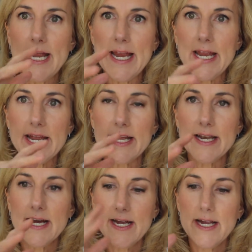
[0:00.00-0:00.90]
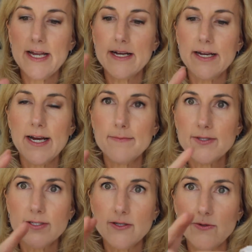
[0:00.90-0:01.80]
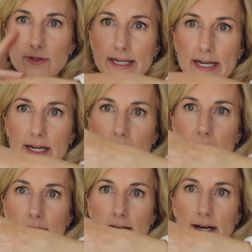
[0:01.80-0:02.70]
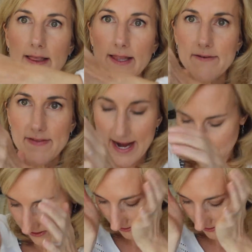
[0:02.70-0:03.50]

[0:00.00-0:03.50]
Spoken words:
and I absolutely love that.